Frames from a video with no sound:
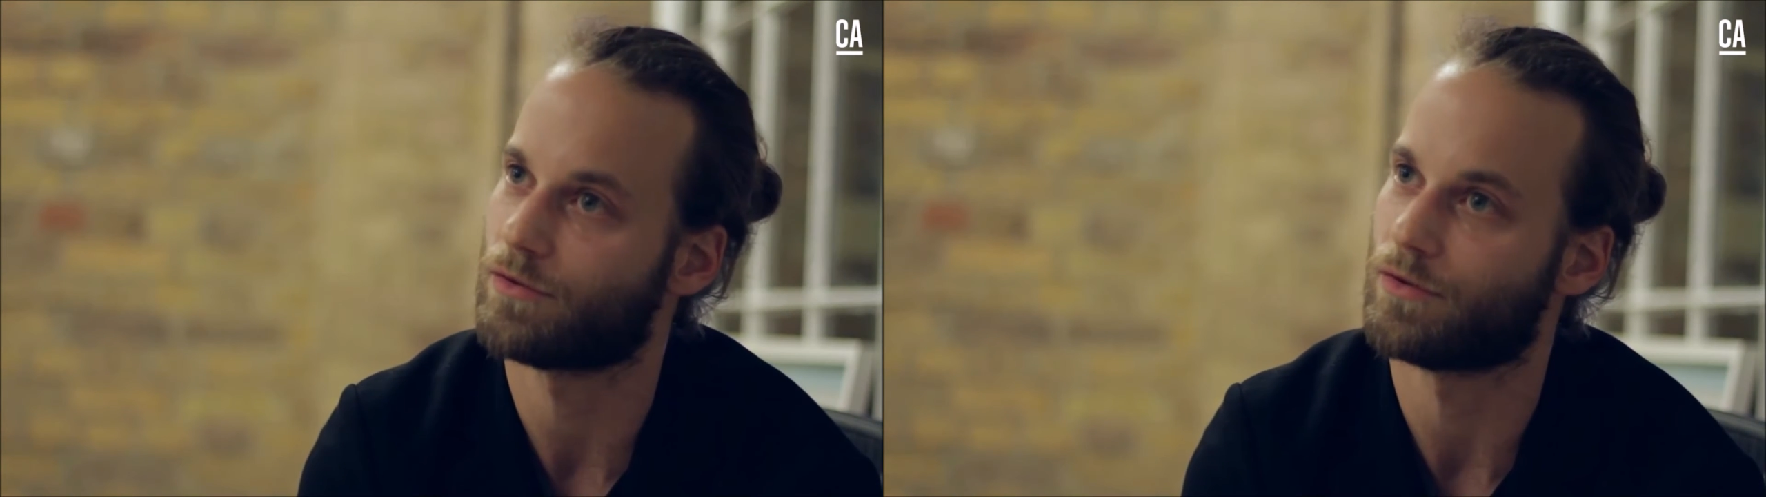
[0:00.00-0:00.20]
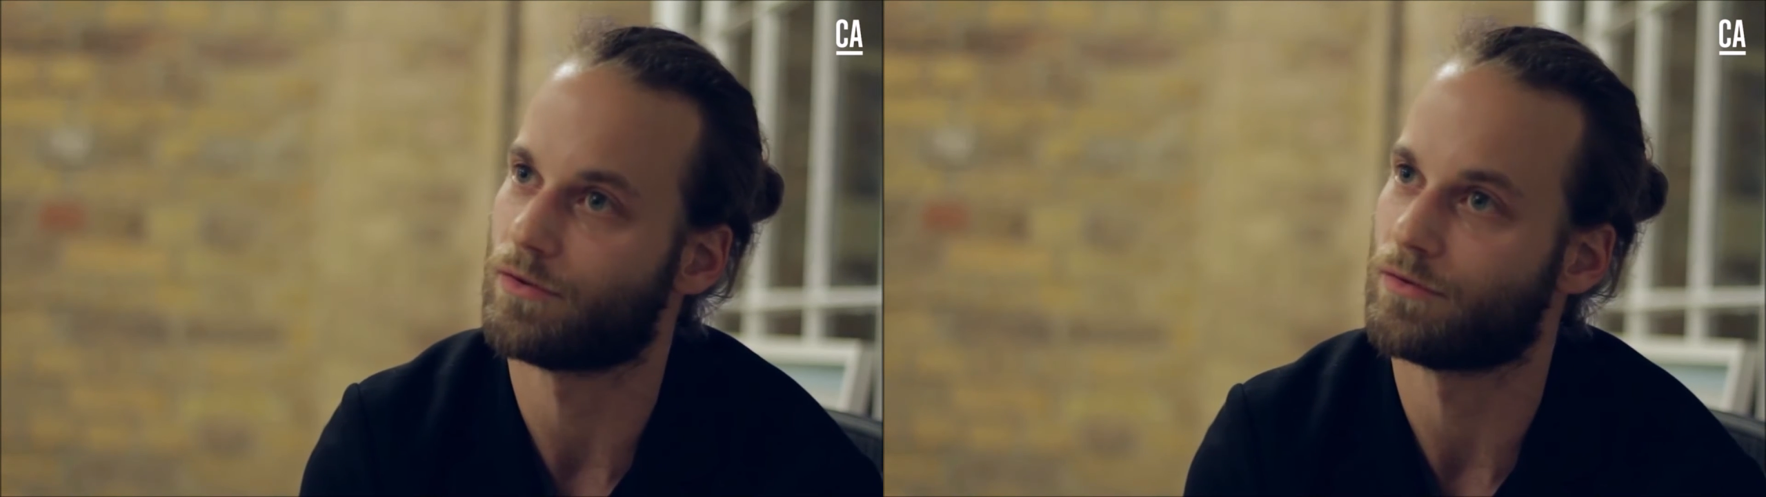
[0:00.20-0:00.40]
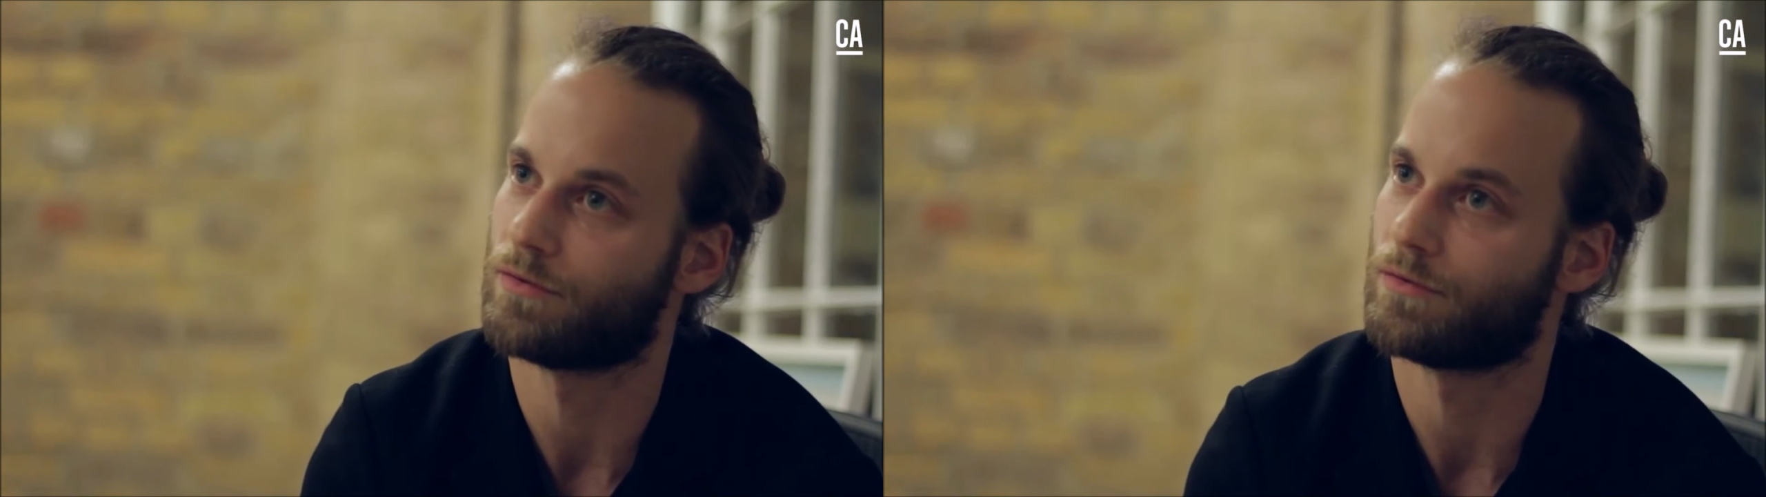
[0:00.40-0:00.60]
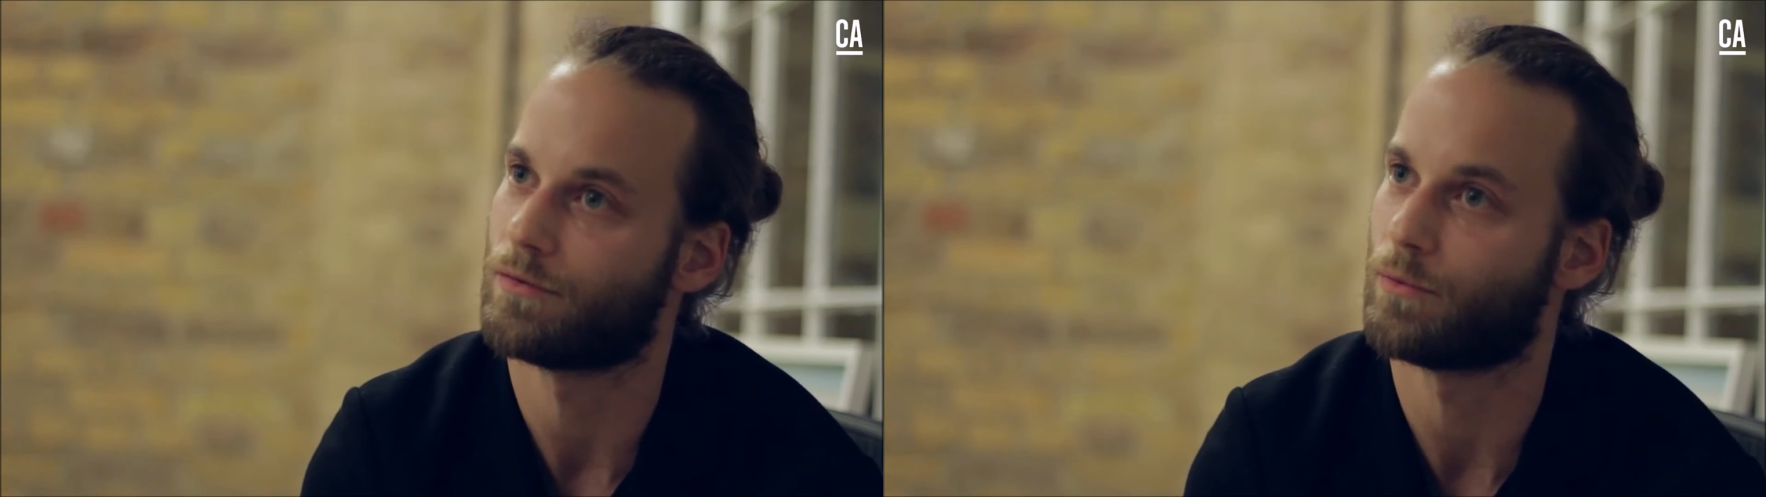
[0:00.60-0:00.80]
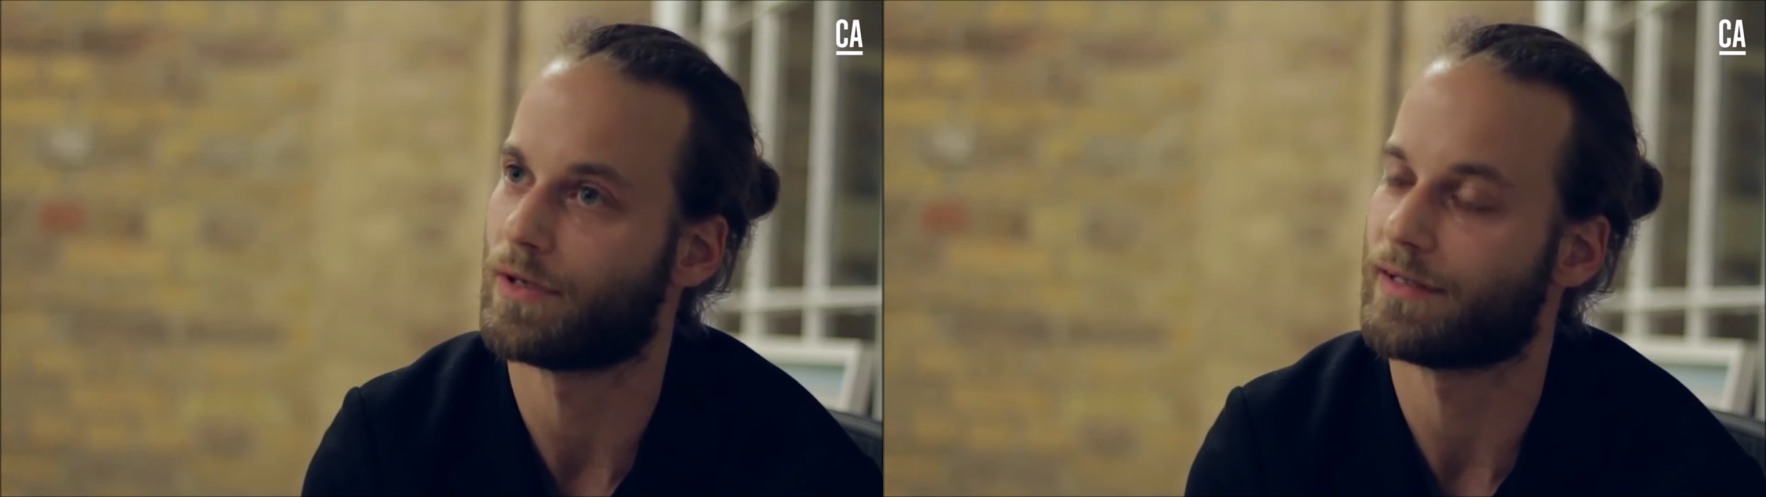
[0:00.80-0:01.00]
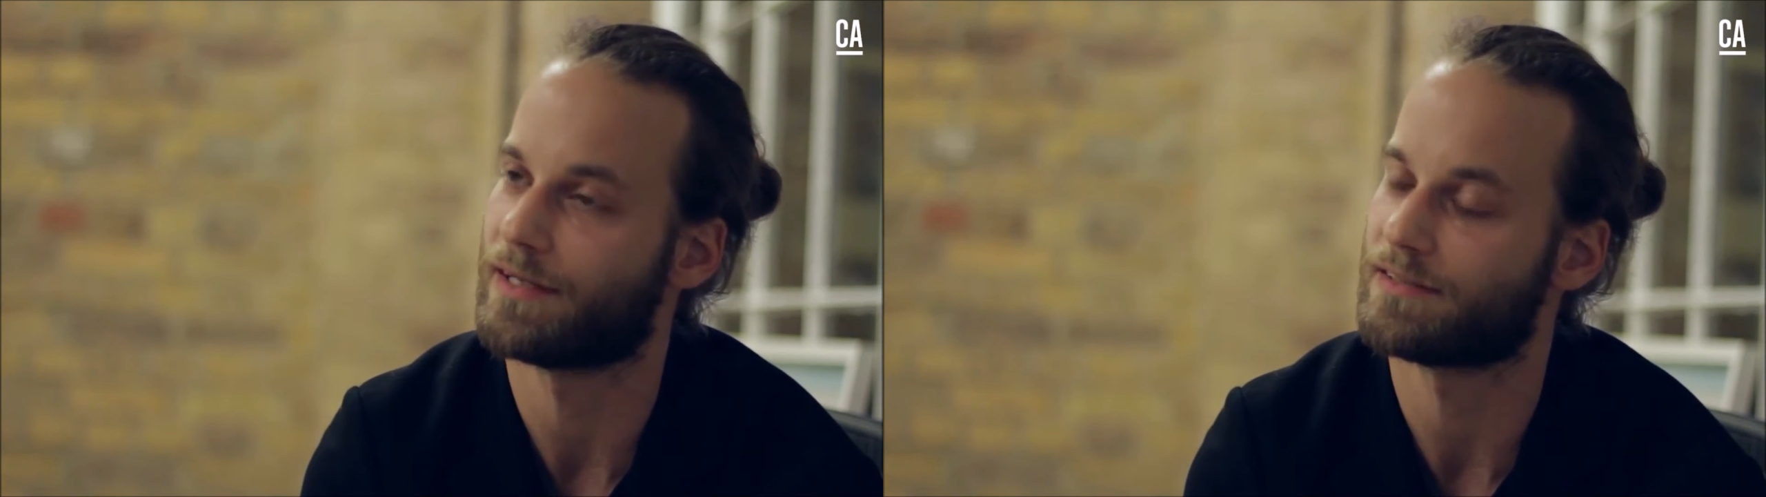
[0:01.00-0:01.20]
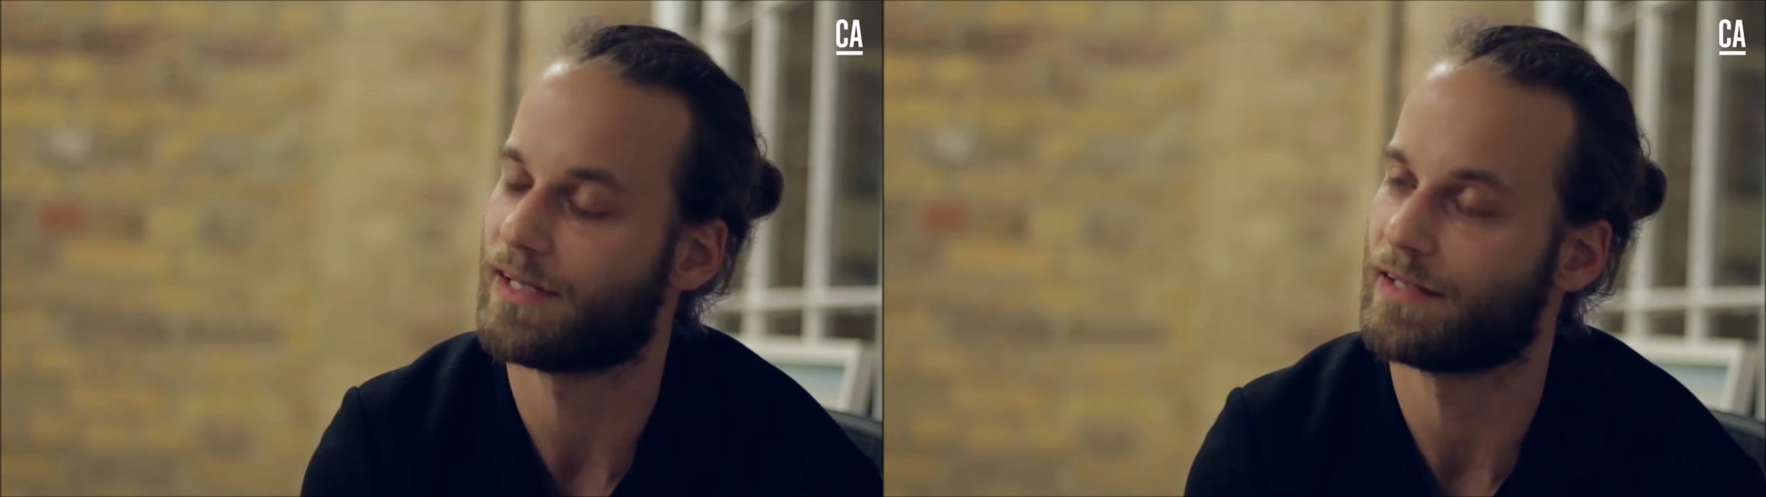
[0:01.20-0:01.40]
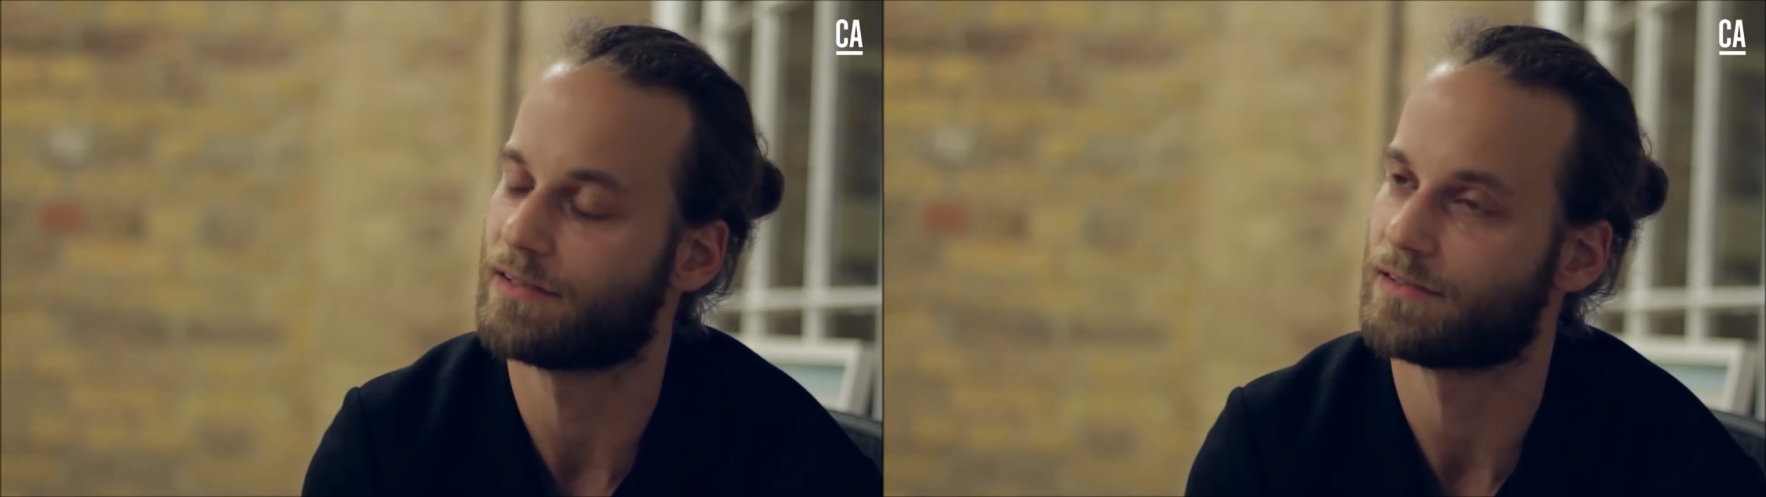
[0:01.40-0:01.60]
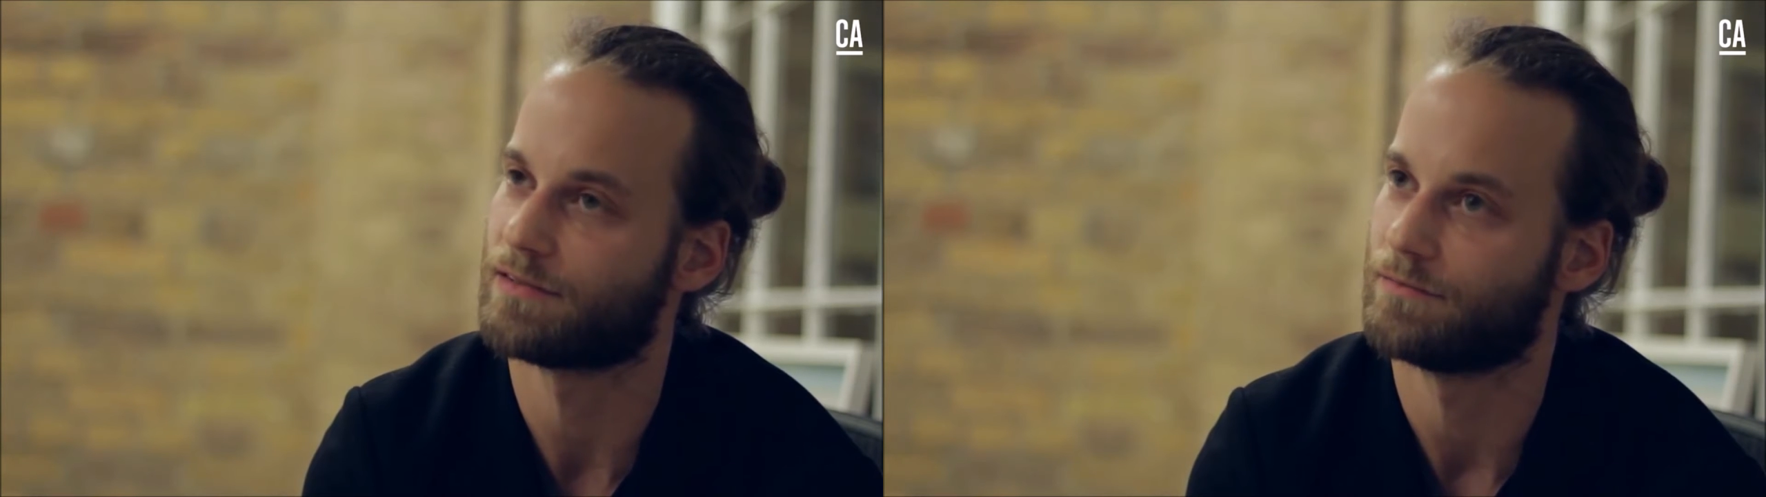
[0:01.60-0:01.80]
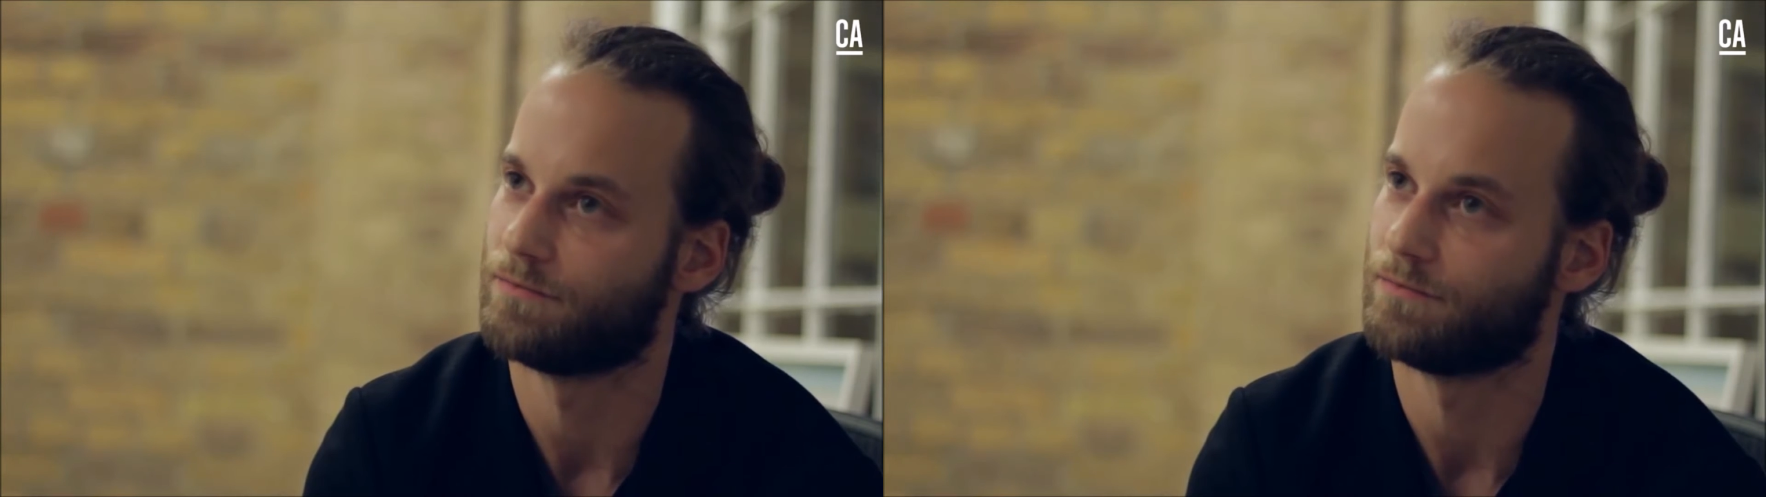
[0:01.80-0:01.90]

on where that stands.